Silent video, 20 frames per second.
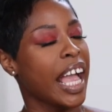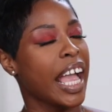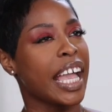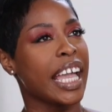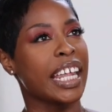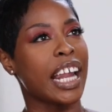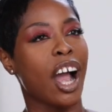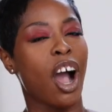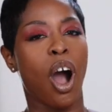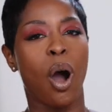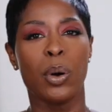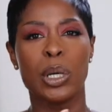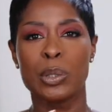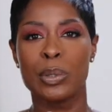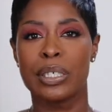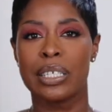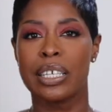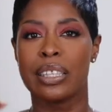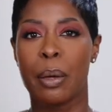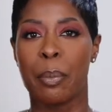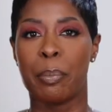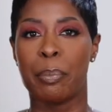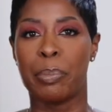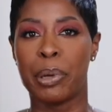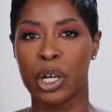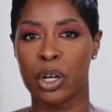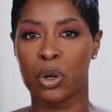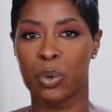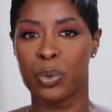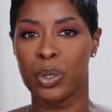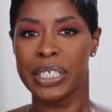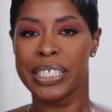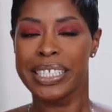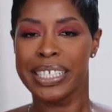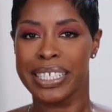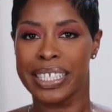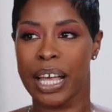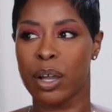And I always would see the bigger ones,